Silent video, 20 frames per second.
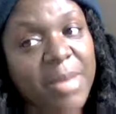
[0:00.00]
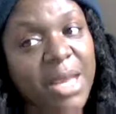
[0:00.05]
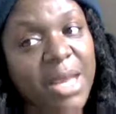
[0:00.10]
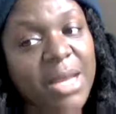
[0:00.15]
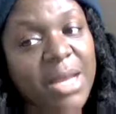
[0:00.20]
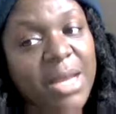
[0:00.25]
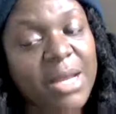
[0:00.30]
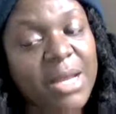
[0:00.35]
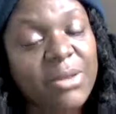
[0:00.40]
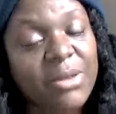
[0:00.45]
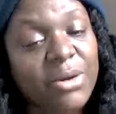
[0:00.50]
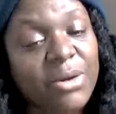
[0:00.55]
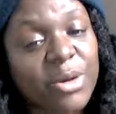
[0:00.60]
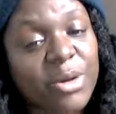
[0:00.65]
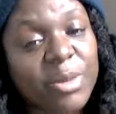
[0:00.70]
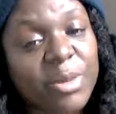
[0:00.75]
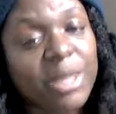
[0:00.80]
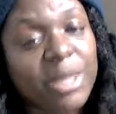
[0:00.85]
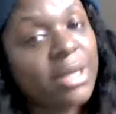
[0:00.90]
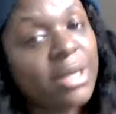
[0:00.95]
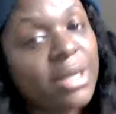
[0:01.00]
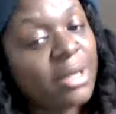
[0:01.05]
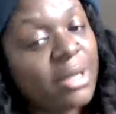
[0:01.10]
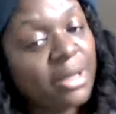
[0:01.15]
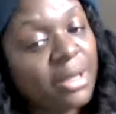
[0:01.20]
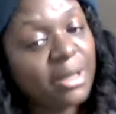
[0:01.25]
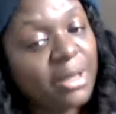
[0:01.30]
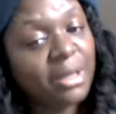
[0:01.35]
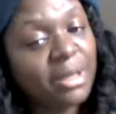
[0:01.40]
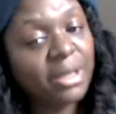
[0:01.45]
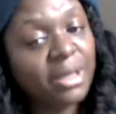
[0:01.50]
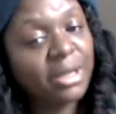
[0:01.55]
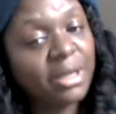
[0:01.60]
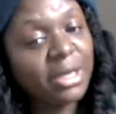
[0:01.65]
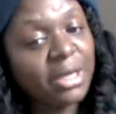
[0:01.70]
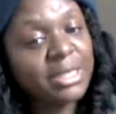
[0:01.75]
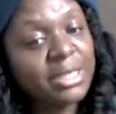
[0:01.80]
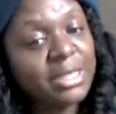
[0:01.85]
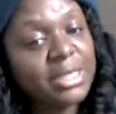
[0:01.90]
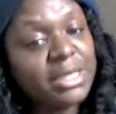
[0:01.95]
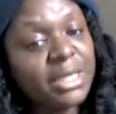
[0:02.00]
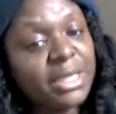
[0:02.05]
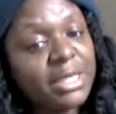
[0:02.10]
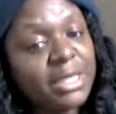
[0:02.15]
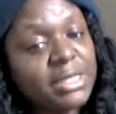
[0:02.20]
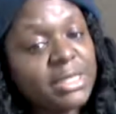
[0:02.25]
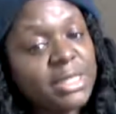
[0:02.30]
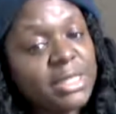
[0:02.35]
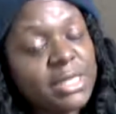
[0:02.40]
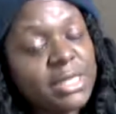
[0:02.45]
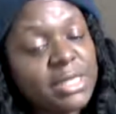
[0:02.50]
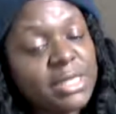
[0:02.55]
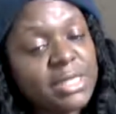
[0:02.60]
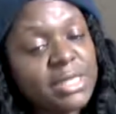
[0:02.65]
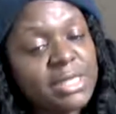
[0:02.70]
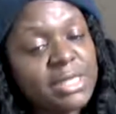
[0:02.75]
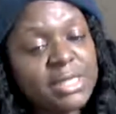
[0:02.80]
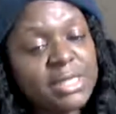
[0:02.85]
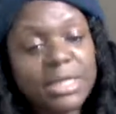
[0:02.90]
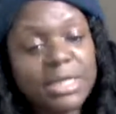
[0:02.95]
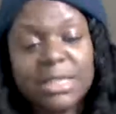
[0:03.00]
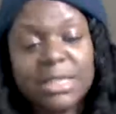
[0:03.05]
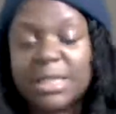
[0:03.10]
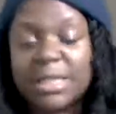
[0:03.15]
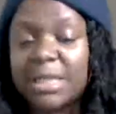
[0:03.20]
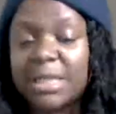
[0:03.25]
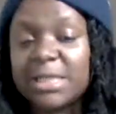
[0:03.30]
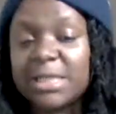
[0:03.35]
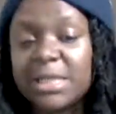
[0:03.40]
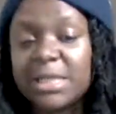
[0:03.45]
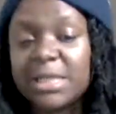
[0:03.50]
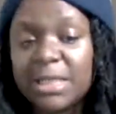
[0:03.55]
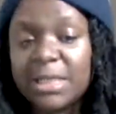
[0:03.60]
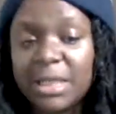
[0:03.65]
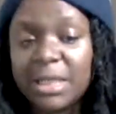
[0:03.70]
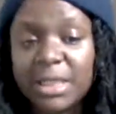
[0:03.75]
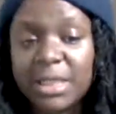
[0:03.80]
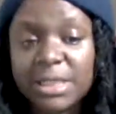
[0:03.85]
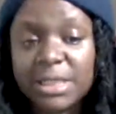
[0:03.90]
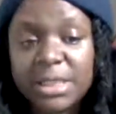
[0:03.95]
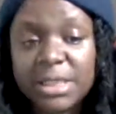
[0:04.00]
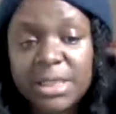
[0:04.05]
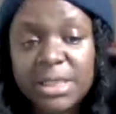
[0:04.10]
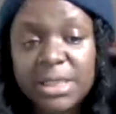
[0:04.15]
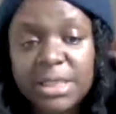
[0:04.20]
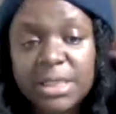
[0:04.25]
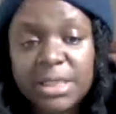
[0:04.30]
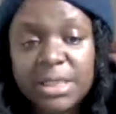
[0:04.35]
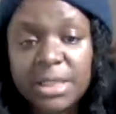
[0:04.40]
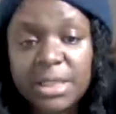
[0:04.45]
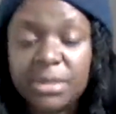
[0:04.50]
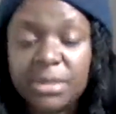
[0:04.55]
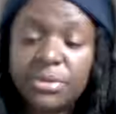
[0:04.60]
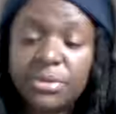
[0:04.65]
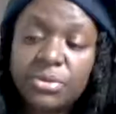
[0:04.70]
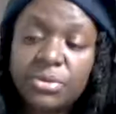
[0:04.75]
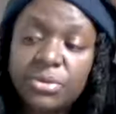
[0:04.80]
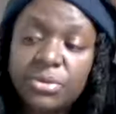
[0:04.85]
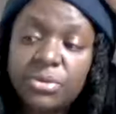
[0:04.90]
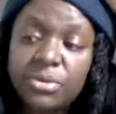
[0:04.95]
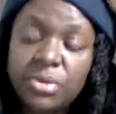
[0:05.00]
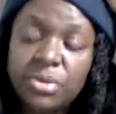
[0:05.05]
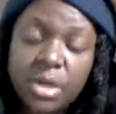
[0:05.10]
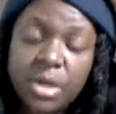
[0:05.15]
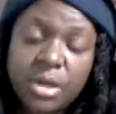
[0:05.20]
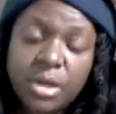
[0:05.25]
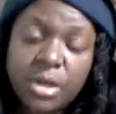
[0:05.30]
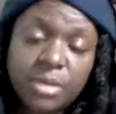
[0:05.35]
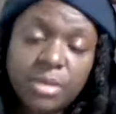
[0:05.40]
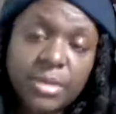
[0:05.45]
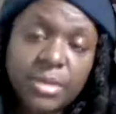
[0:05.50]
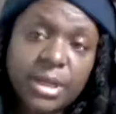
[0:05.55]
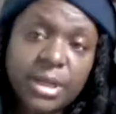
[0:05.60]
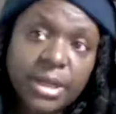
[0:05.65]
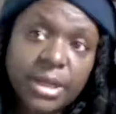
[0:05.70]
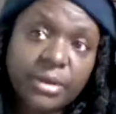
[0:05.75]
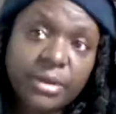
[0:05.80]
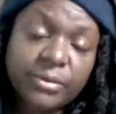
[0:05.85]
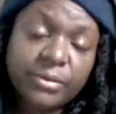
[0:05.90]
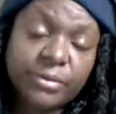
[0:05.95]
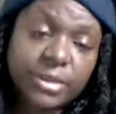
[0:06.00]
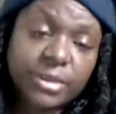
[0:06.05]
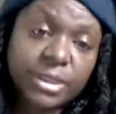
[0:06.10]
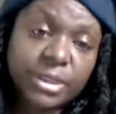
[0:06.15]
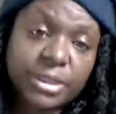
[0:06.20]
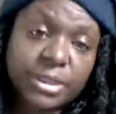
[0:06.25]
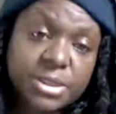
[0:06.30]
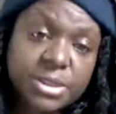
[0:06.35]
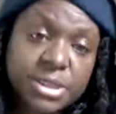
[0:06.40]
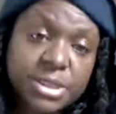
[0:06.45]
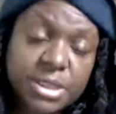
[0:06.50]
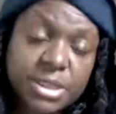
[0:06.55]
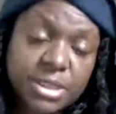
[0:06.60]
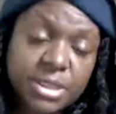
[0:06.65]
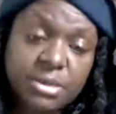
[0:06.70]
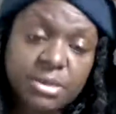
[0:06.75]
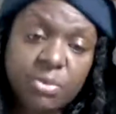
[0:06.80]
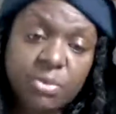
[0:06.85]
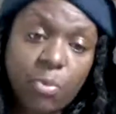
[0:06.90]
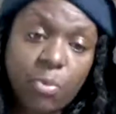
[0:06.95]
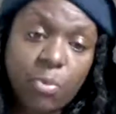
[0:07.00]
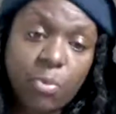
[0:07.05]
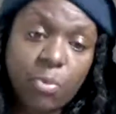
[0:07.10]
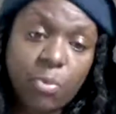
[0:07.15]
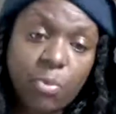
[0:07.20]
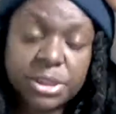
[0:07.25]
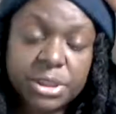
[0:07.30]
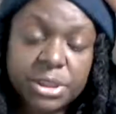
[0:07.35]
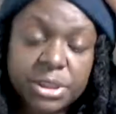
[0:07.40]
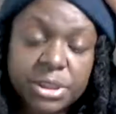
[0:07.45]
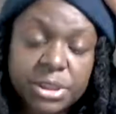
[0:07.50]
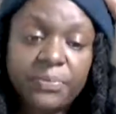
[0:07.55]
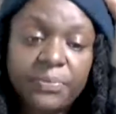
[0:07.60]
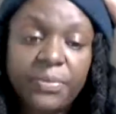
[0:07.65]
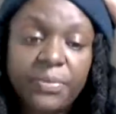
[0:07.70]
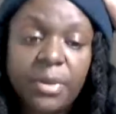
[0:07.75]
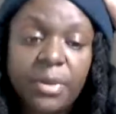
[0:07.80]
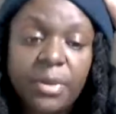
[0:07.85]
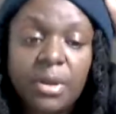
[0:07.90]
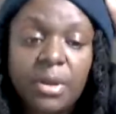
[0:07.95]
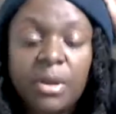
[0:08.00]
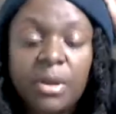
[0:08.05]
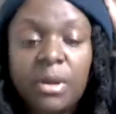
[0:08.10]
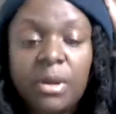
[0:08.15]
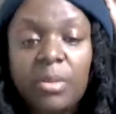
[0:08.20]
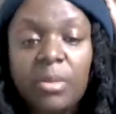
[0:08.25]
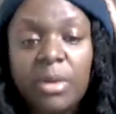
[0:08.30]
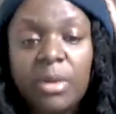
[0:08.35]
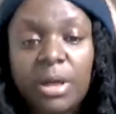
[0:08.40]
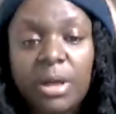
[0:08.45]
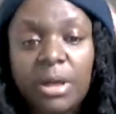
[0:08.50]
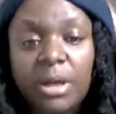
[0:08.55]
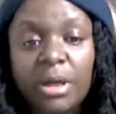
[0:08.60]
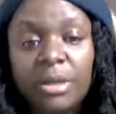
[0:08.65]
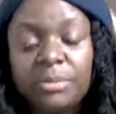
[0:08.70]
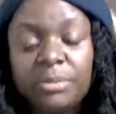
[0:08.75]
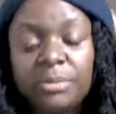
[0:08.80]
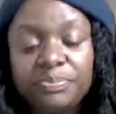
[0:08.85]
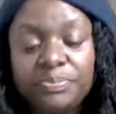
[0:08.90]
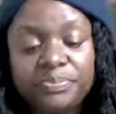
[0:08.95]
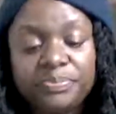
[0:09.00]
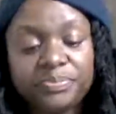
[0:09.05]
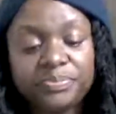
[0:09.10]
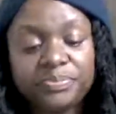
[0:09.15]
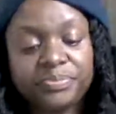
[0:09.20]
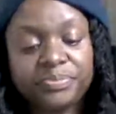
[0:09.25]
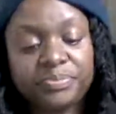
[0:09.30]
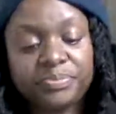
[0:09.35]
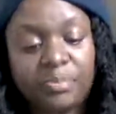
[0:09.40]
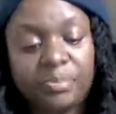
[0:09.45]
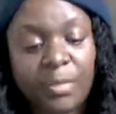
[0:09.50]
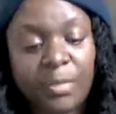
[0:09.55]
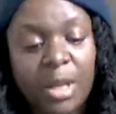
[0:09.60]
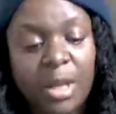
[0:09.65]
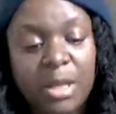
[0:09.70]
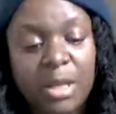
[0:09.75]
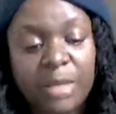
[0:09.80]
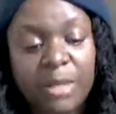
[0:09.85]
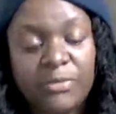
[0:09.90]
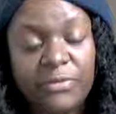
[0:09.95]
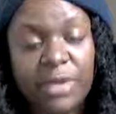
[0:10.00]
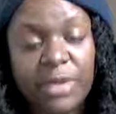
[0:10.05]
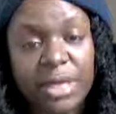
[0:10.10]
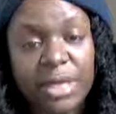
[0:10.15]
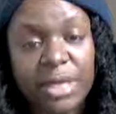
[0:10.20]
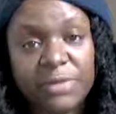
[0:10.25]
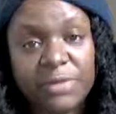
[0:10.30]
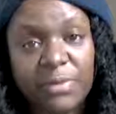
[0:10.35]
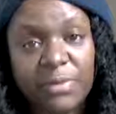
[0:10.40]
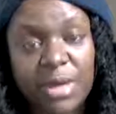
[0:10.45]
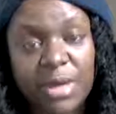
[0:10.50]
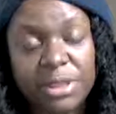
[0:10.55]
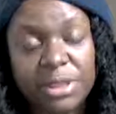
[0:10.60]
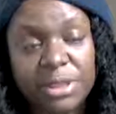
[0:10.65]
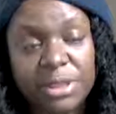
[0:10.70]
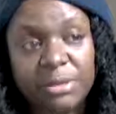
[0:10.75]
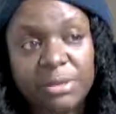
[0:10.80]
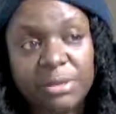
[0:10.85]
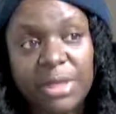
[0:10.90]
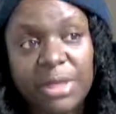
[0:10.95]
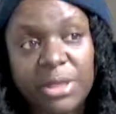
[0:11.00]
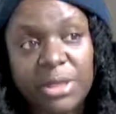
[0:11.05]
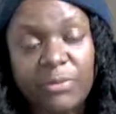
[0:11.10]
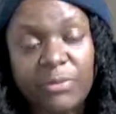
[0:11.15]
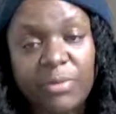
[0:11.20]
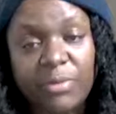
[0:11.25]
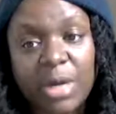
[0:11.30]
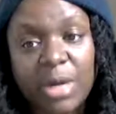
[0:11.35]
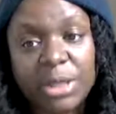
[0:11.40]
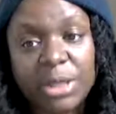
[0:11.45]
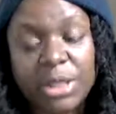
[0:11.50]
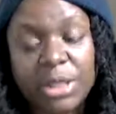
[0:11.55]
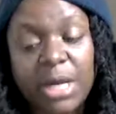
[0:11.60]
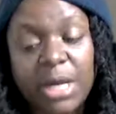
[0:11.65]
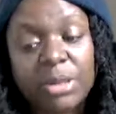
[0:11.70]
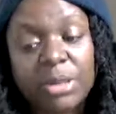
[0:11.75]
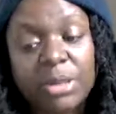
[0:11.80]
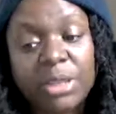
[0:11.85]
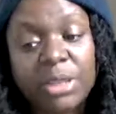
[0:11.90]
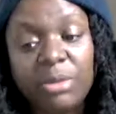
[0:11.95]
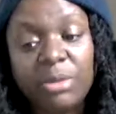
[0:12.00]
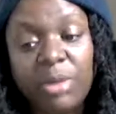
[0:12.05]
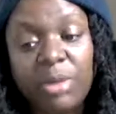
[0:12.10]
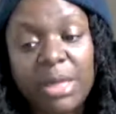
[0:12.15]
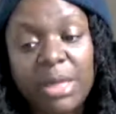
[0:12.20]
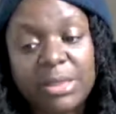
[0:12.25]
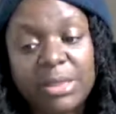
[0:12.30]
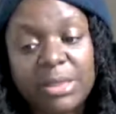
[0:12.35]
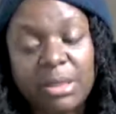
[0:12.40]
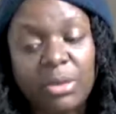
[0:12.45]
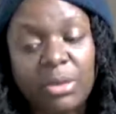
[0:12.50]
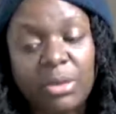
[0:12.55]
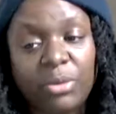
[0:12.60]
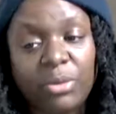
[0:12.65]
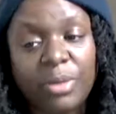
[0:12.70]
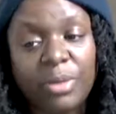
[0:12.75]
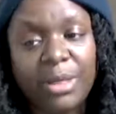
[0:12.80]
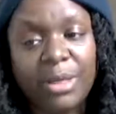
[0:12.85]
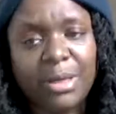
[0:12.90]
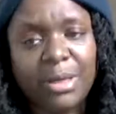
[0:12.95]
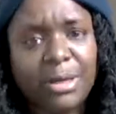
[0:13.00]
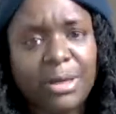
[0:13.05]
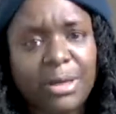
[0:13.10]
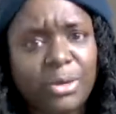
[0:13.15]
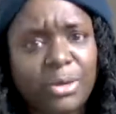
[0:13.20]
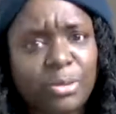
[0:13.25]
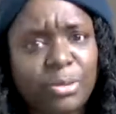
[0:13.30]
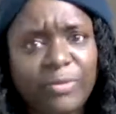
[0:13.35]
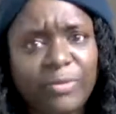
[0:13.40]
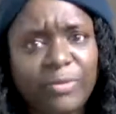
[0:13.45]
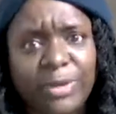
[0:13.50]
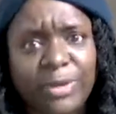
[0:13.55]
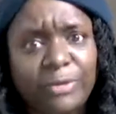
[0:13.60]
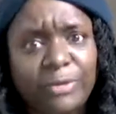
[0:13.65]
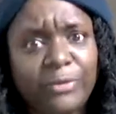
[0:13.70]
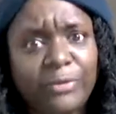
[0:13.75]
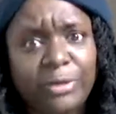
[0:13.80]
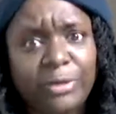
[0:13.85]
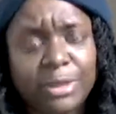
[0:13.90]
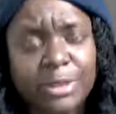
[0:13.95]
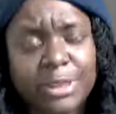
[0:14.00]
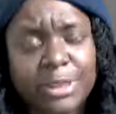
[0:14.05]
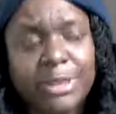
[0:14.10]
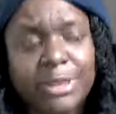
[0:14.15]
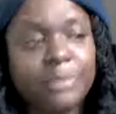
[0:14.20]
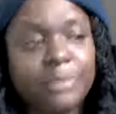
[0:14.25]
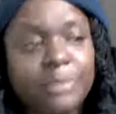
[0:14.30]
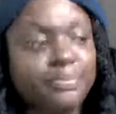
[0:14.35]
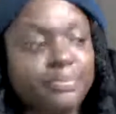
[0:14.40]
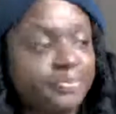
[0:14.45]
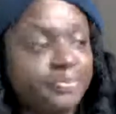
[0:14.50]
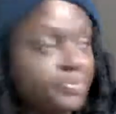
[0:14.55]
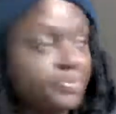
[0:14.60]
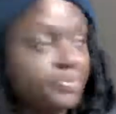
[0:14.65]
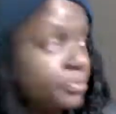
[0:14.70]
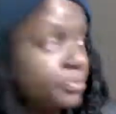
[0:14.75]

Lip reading: that I made, and they're going to be looking delicious and tasting delicious too. My hair really itches. I need to wash it. But I love you guys for watching. Thank you for watching. I'll see you guys in a little bit. I hope if I don't fall asleep.